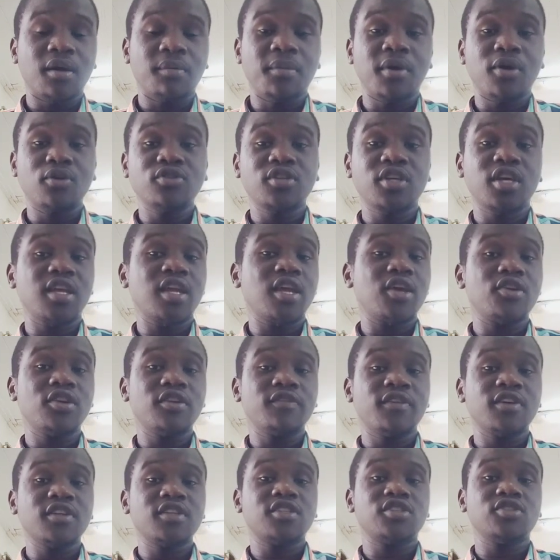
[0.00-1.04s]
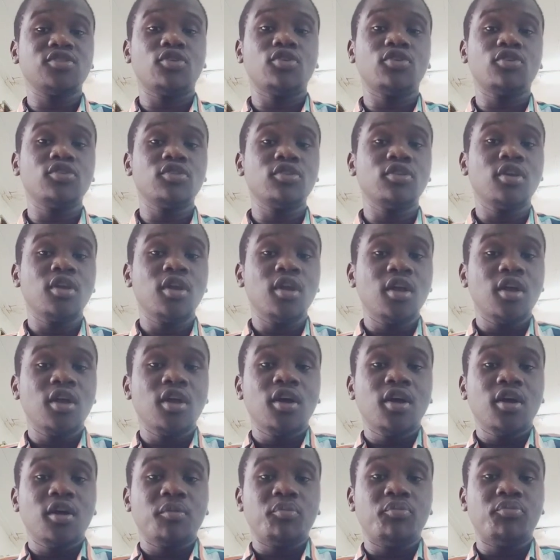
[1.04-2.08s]
Mount Kenya University, all
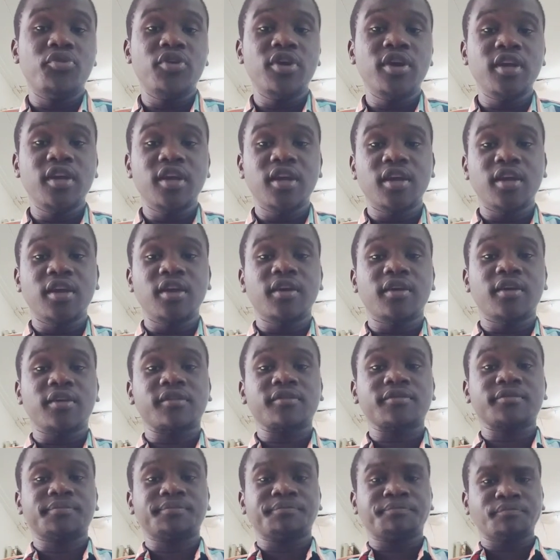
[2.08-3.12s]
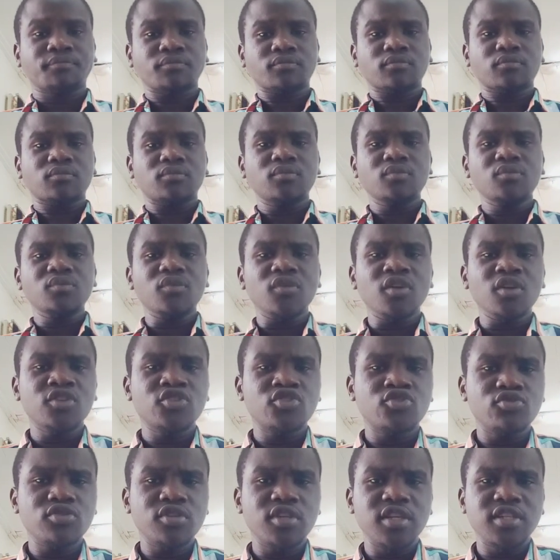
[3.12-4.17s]
bringing
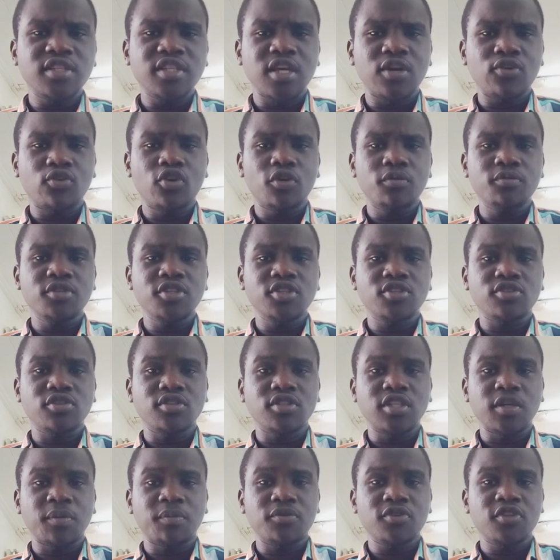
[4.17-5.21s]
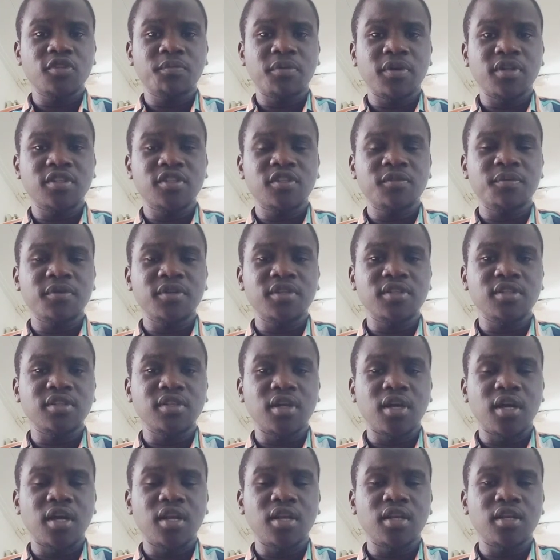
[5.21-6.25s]
students and competitions supposed to
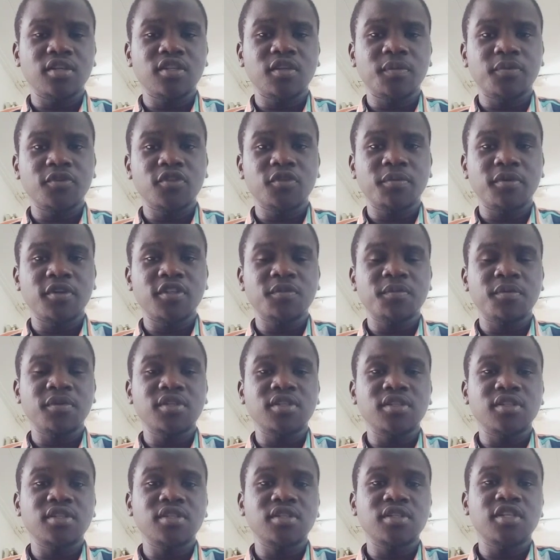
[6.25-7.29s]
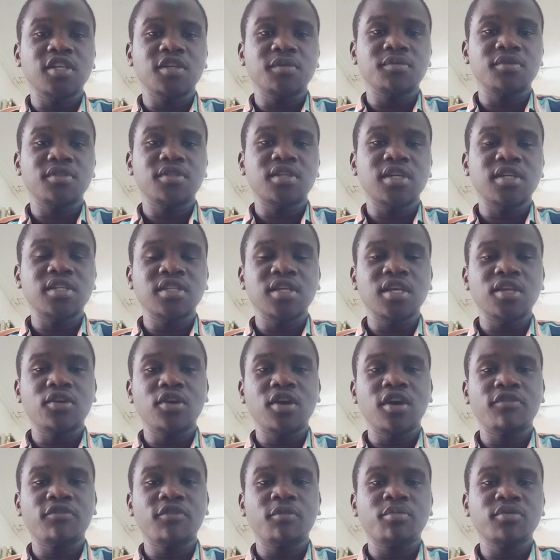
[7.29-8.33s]
participate in these games. Tanzania, you
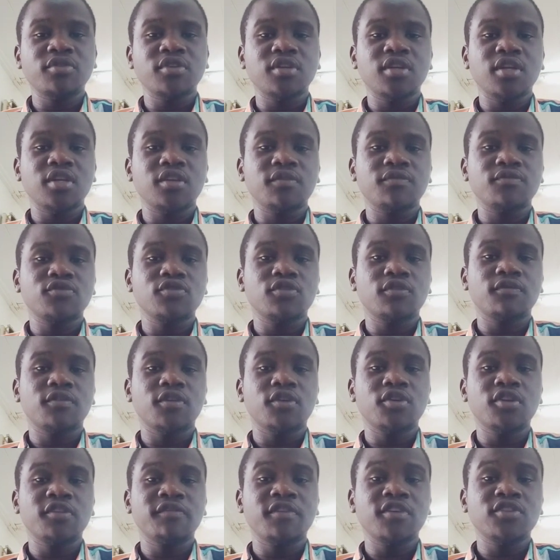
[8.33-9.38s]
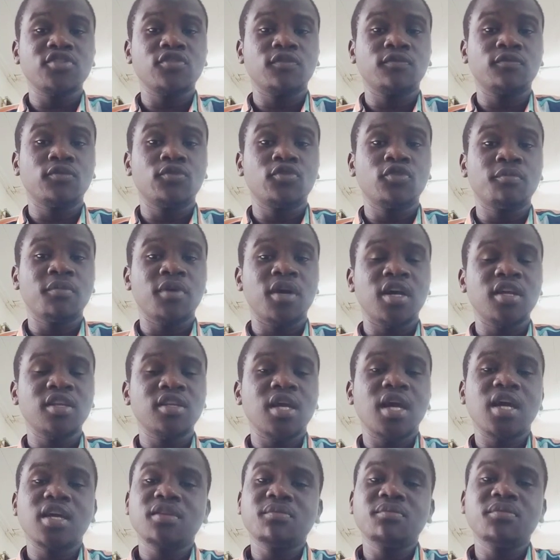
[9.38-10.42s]
have representatives of the University of Dodoma,
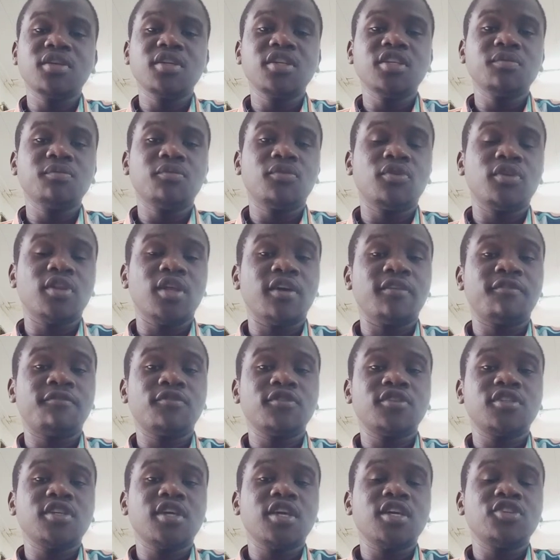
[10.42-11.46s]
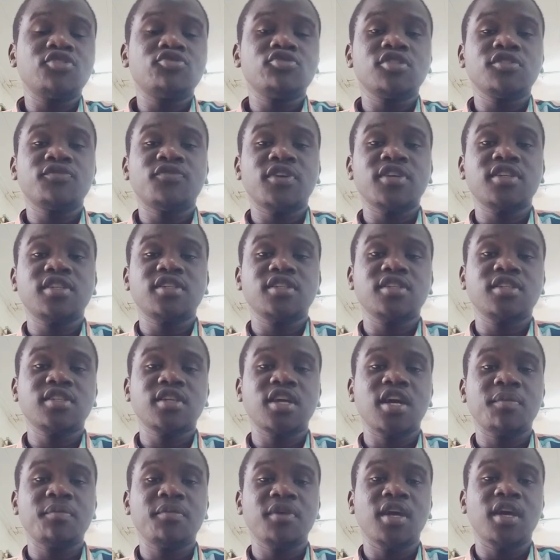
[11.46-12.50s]
and many more. There are 48 universities
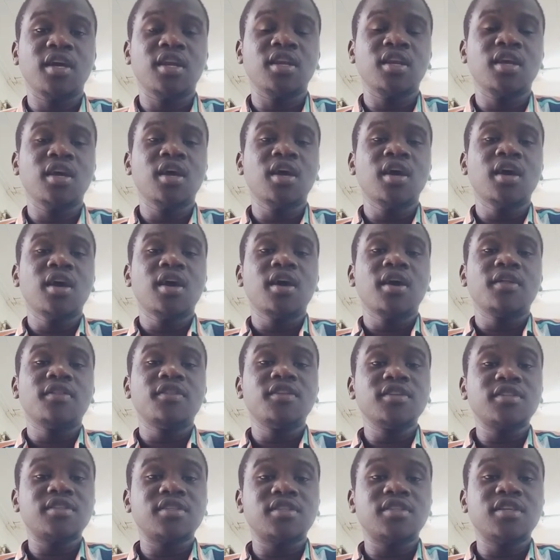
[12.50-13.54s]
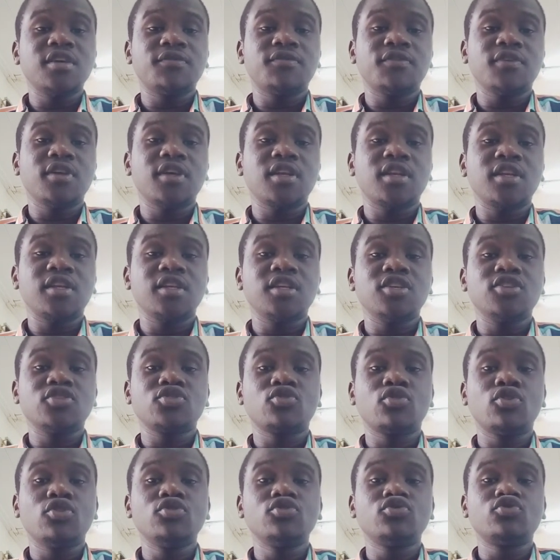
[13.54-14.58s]
coming, and this definitely is
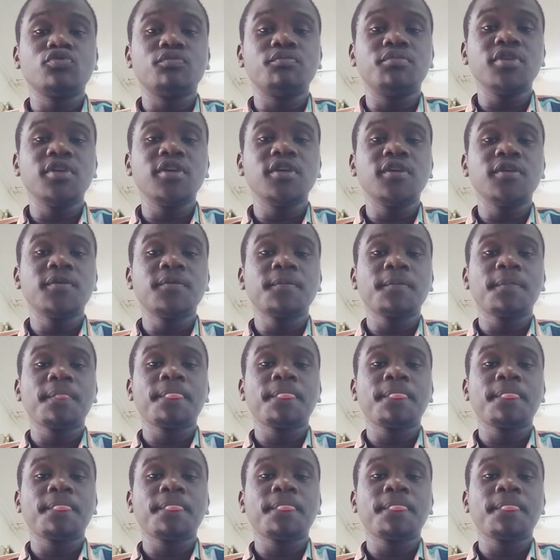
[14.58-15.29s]
going to be